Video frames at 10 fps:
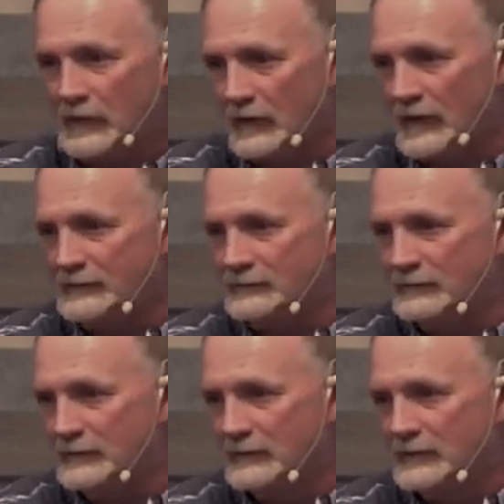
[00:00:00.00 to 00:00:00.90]
All right?
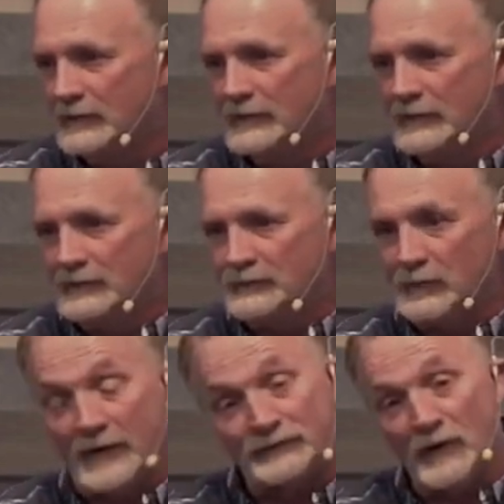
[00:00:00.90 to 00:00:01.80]
So
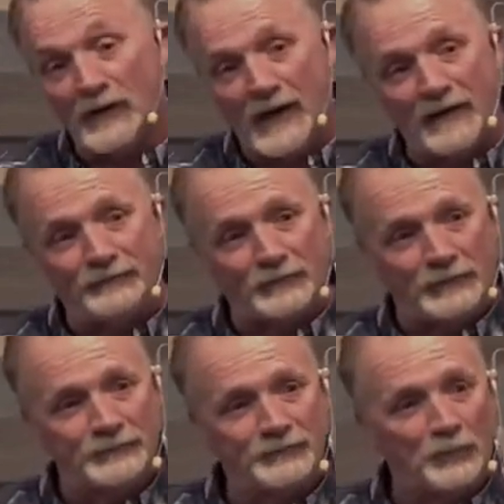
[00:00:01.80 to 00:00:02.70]
that's all I have for
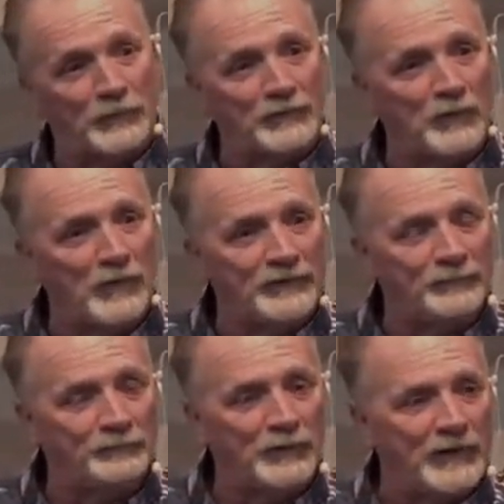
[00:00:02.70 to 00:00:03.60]
you. So we're going to go ahead and
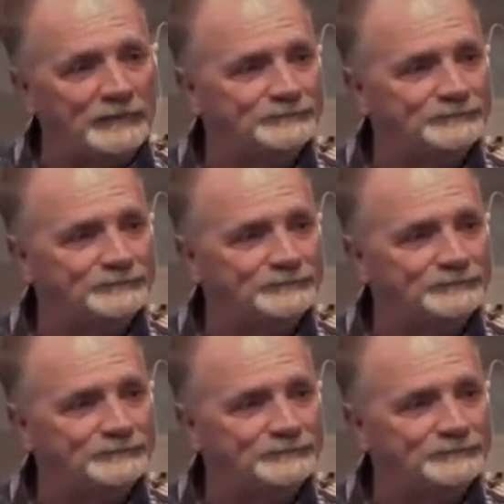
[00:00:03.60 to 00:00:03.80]
pray.